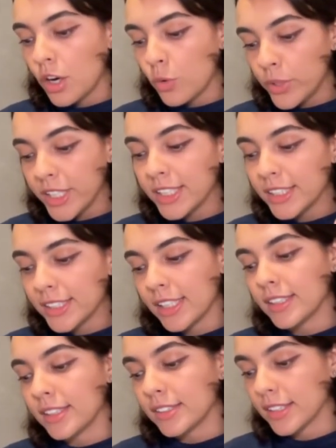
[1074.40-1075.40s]
Read the
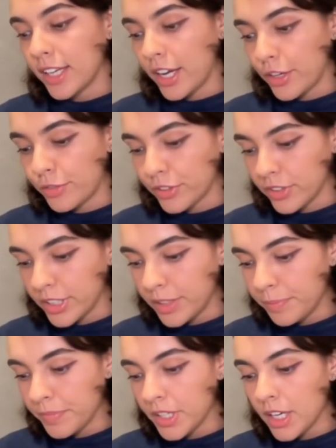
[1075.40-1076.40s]
sentence
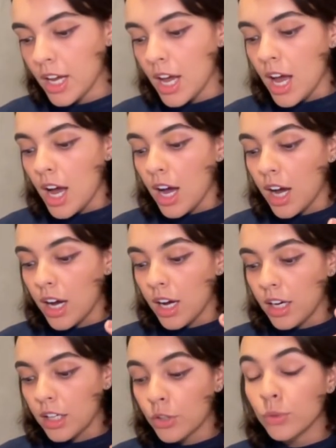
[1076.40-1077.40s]
carefully.
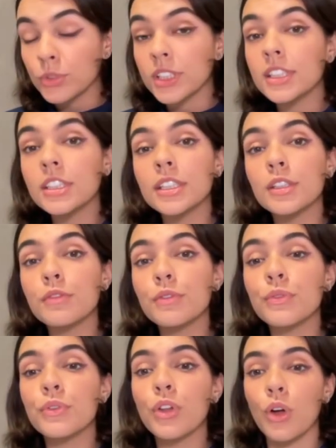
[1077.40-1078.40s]
Consider the
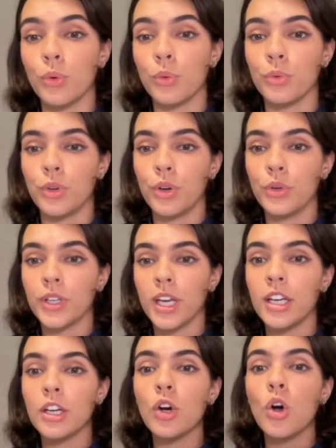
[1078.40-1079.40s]
flow,
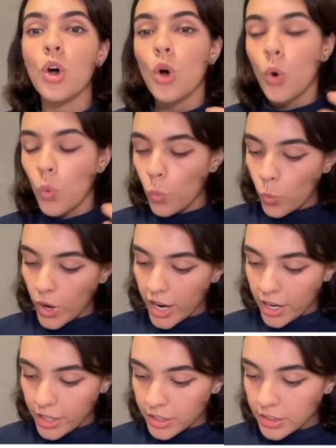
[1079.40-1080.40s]
okay?
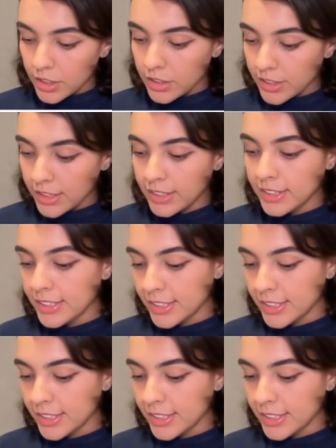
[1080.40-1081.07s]
Where does the